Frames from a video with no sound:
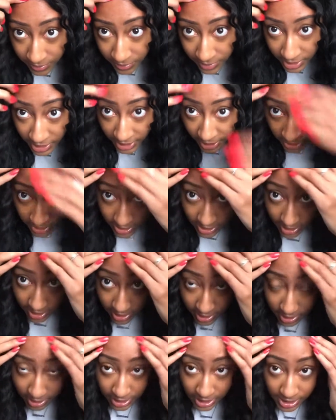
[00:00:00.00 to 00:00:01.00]
Like I said,
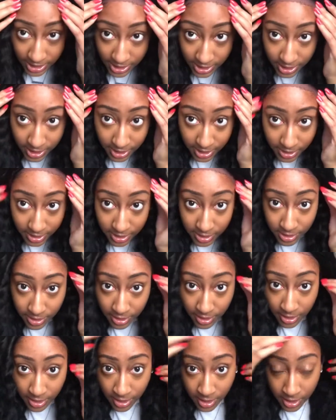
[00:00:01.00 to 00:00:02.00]
the lace is
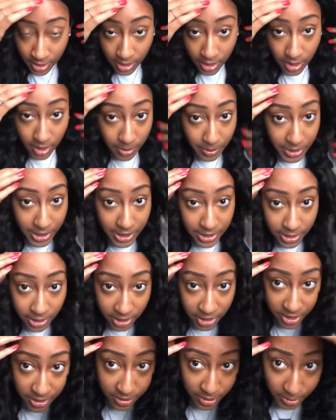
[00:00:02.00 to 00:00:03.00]
a bit
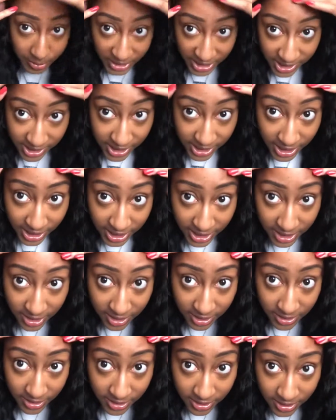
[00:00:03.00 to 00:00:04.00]
dark for my skin,
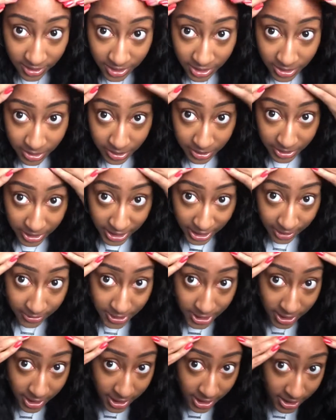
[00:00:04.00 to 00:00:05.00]
so I'm gonna have
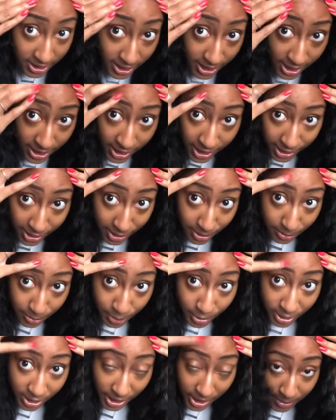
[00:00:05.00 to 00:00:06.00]
to cut that and then
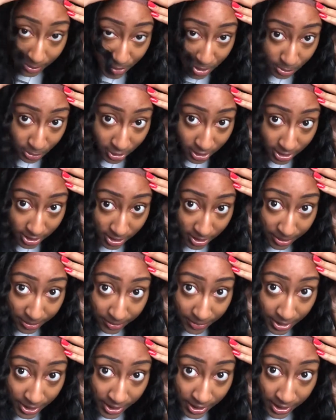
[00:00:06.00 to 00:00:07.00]
perhaps put
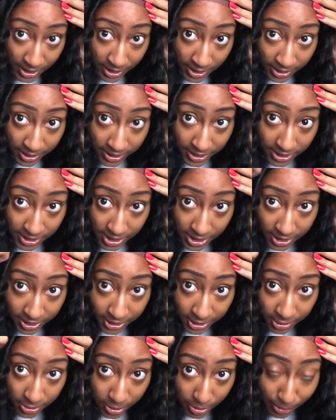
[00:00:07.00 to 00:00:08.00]
some
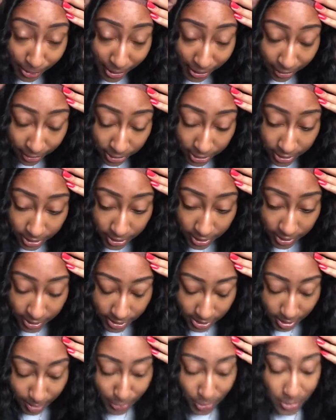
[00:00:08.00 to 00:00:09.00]
concealer or powder on
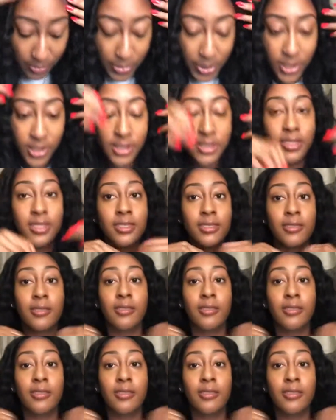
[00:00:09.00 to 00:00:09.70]
top of the part.